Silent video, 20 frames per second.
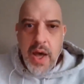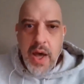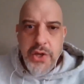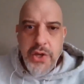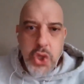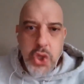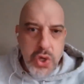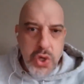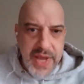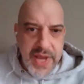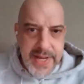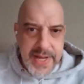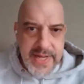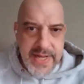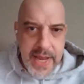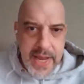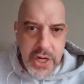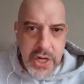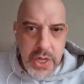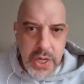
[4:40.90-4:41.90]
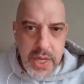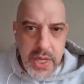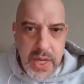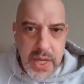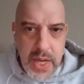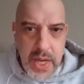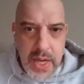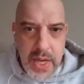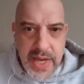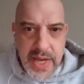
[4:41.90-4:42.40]
George Anastasia
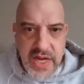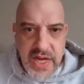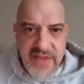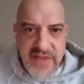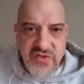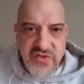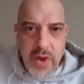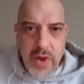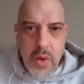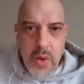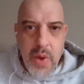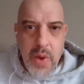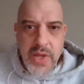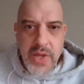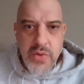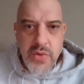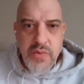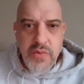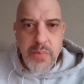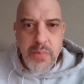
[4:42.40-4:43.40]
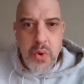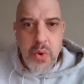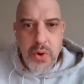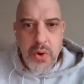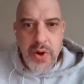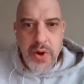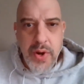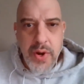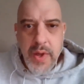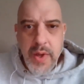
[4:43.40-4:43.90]
and Dave Schrattweiser
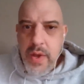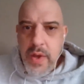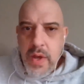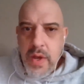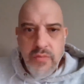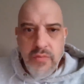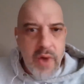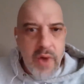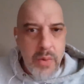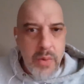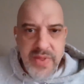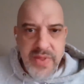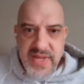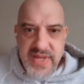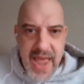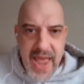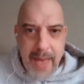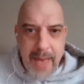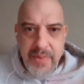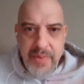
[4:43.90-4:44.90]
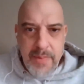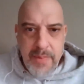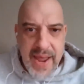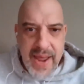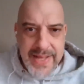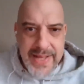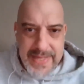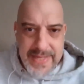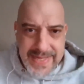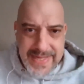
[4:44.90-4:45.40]
reported right when this happened
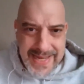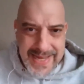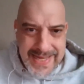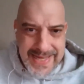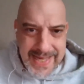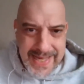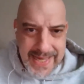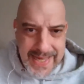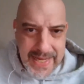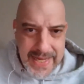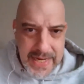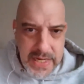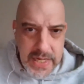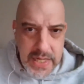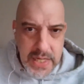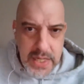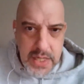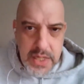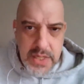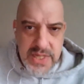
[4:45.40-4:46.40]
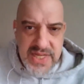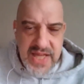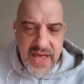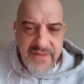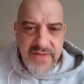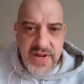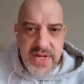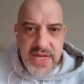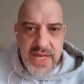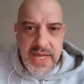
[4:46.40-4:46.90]
back in 16,
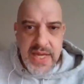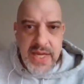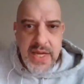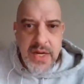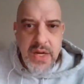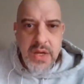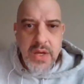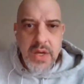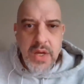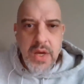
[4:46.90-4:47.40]
17,